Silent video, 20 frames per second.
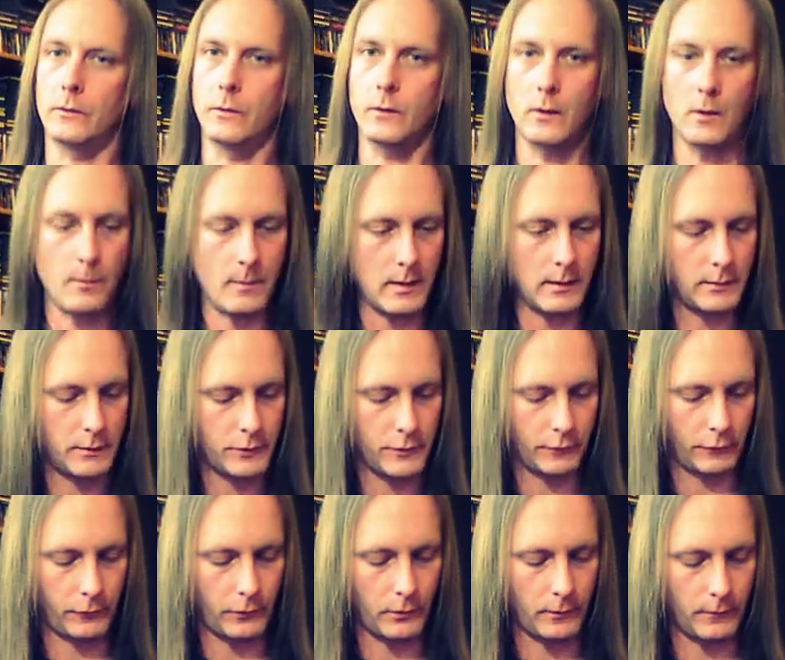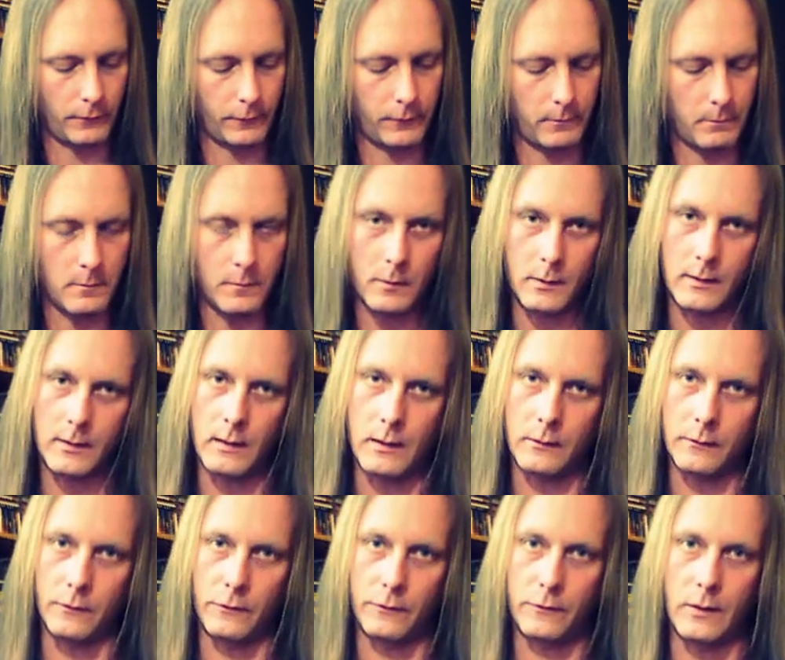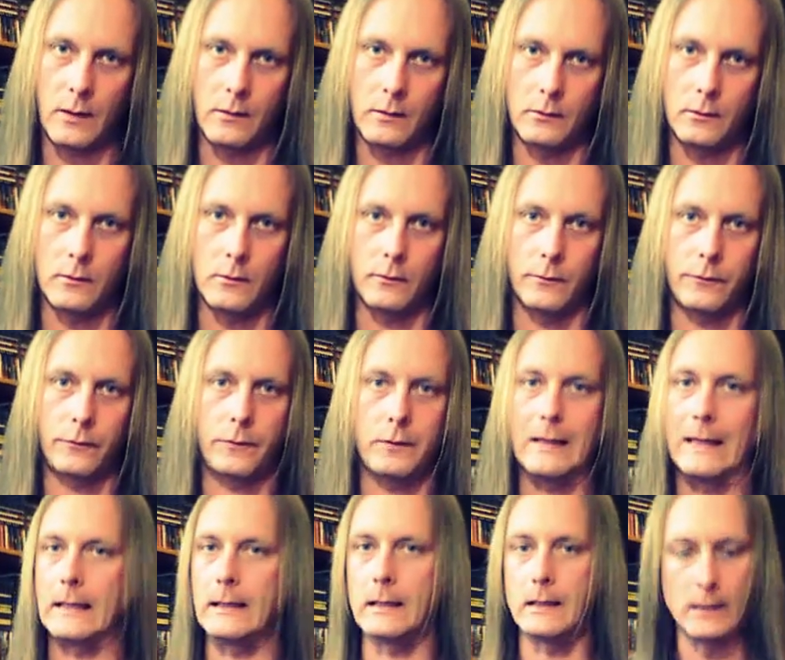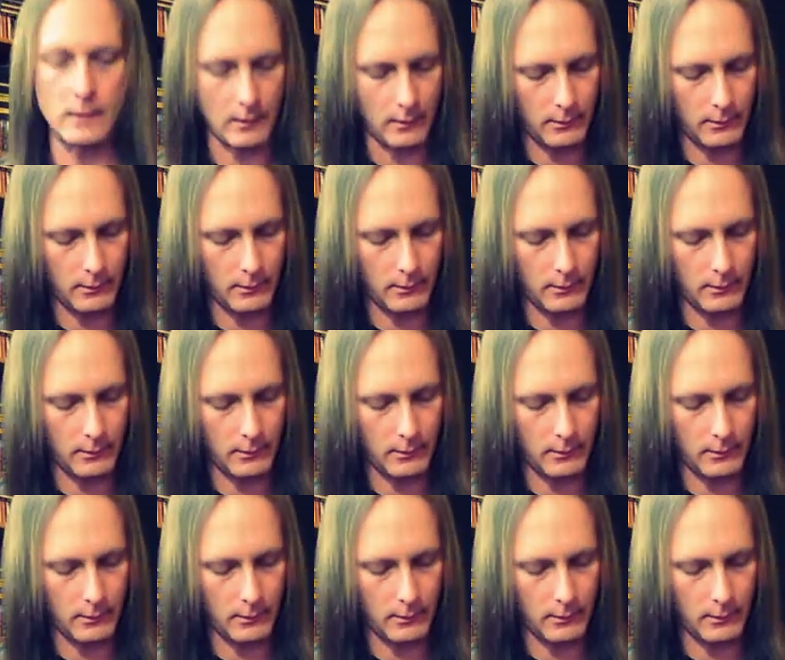So they're meant to just sort of get it to sound a little slinky.